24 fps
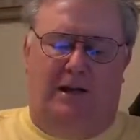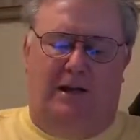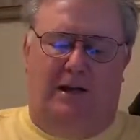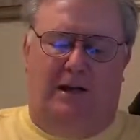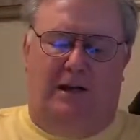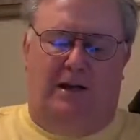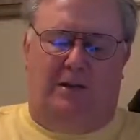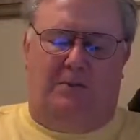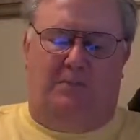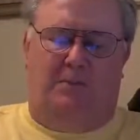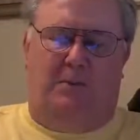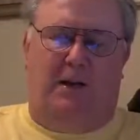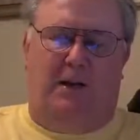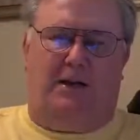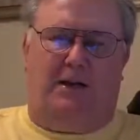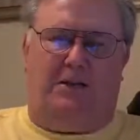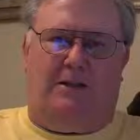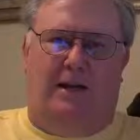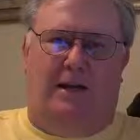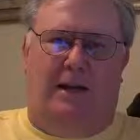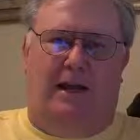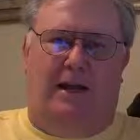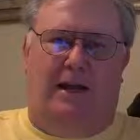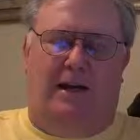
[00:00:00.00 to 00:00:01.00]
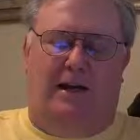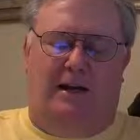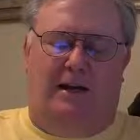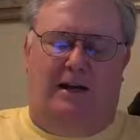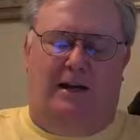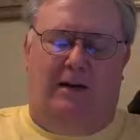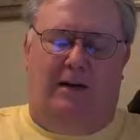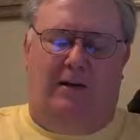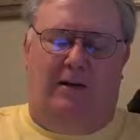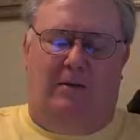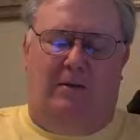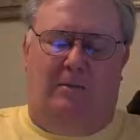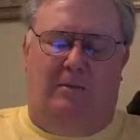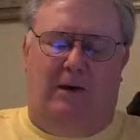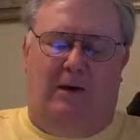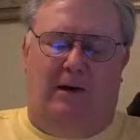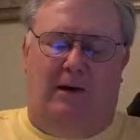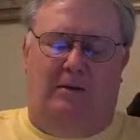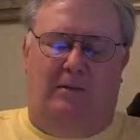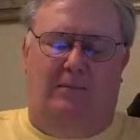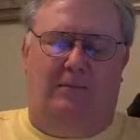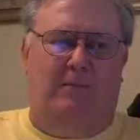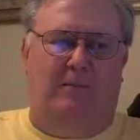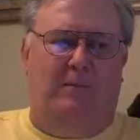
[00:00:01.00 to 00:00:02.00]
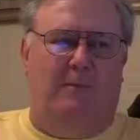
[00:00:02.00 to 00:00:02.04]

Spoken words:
pixelated a little bit.